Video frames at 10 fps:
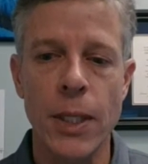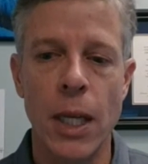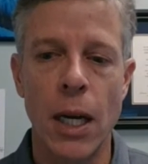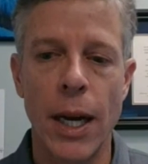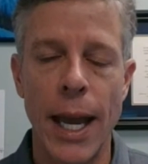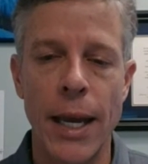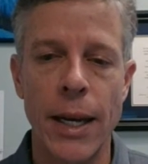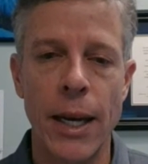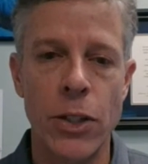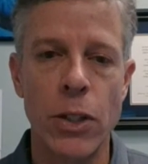Uh,
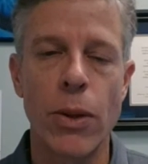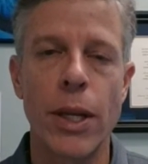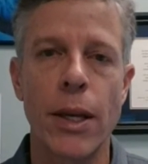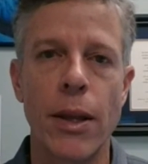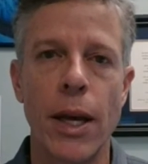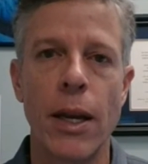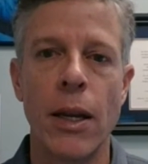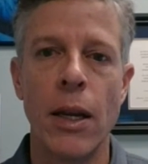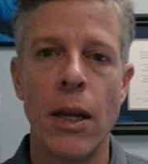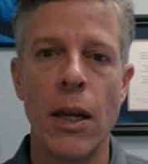and I do think that
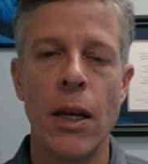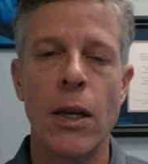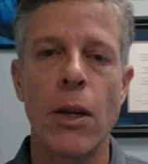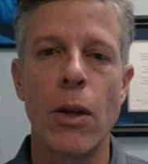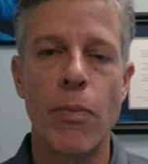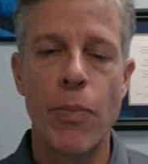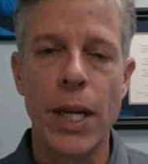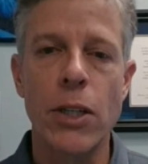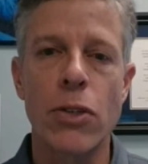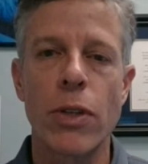you know the
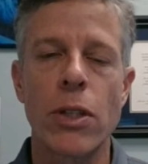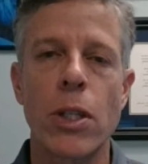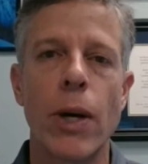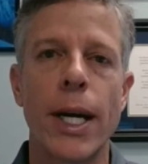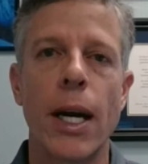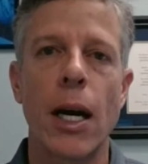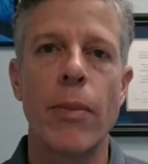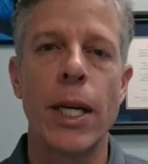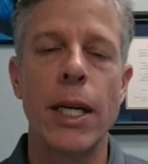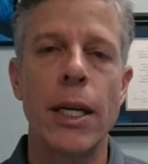biggest risk to our
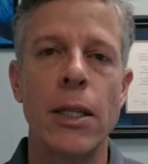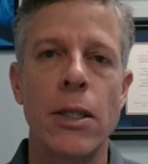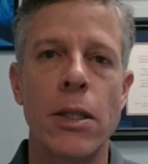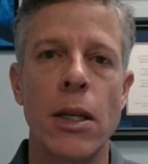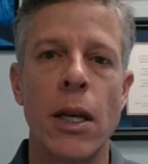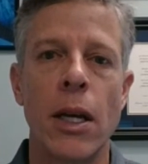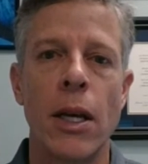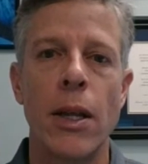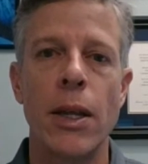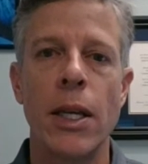economy is
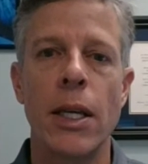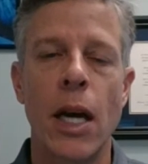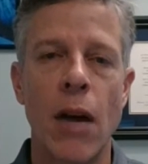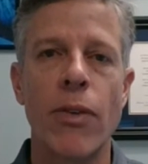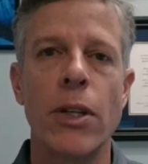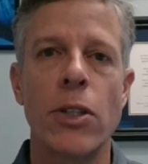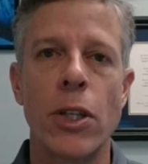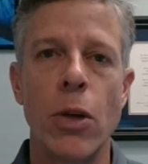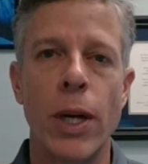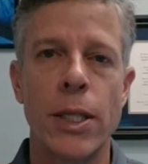the confidence
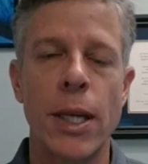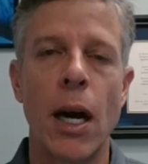in the U.S.